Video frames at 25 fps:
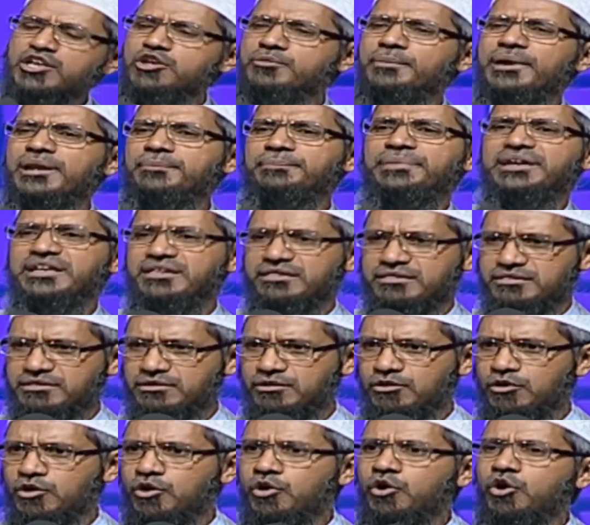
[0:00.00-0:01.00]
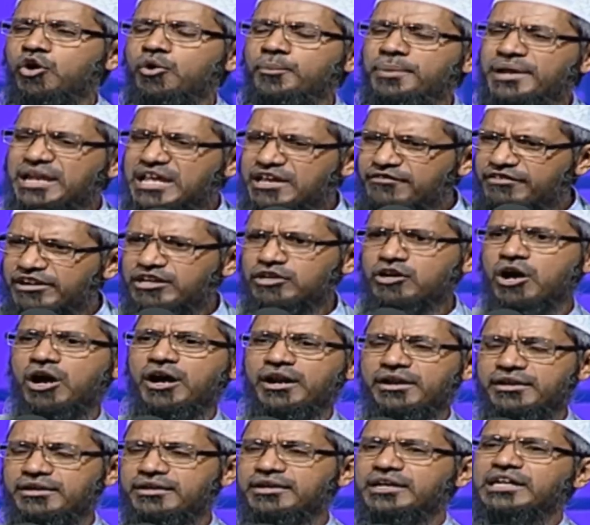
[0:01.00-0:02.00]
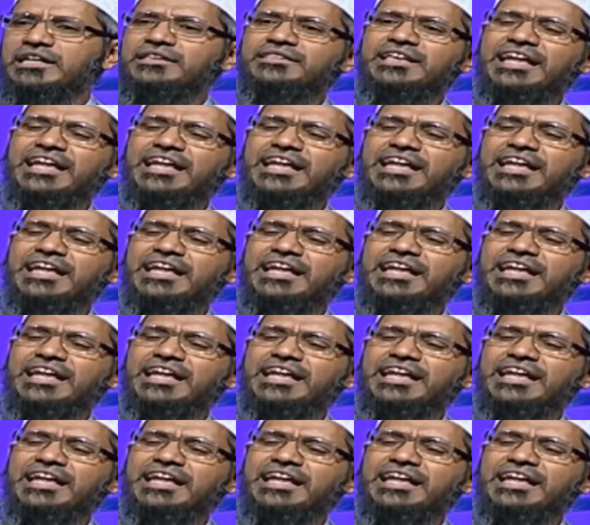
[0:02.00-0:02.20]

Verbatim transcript: the human beings who believe in God,